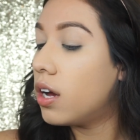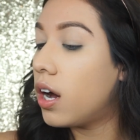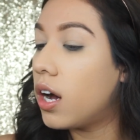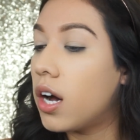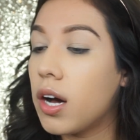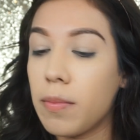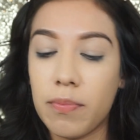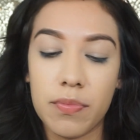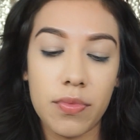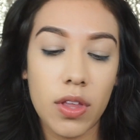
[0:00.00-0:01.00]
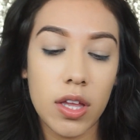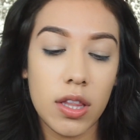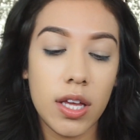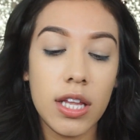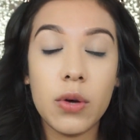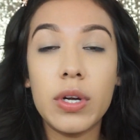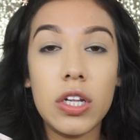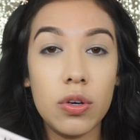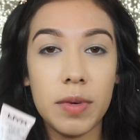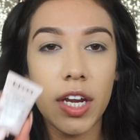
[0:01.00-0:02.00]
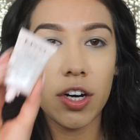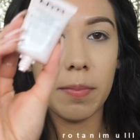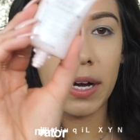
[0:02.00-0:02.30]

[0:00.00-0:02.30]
the Liquid Illuminator